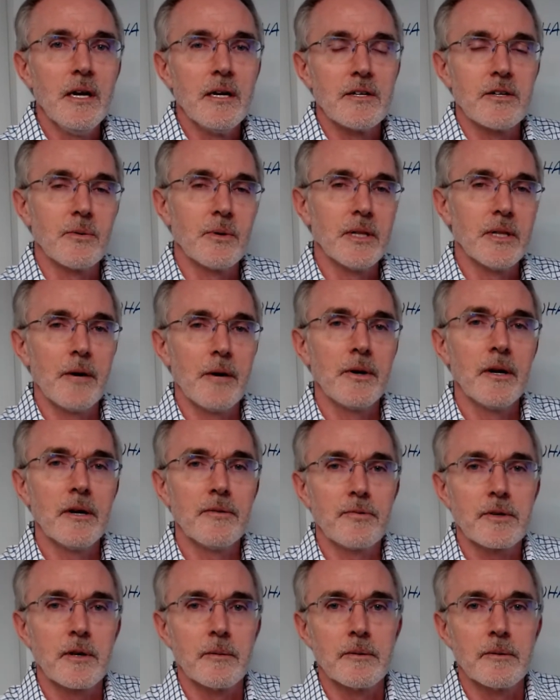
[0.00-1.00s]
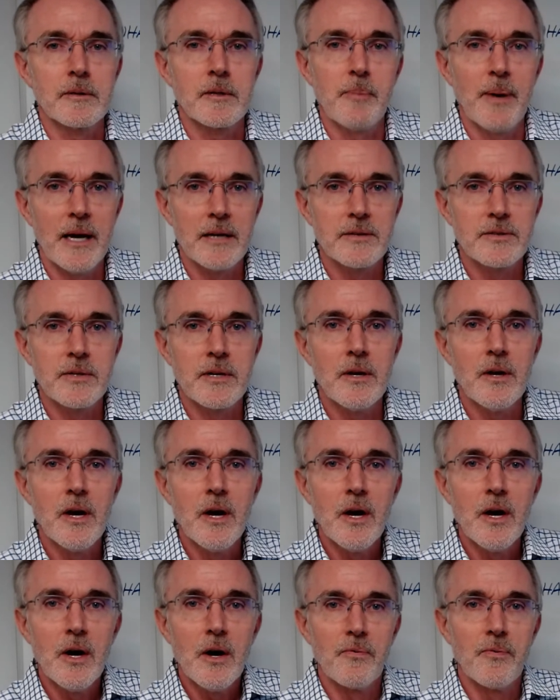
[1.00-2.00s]
to allow enough capacity
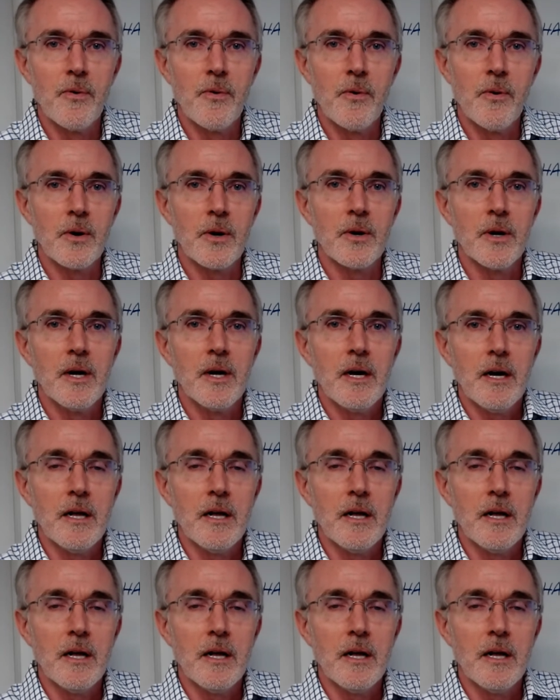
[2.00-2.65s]
for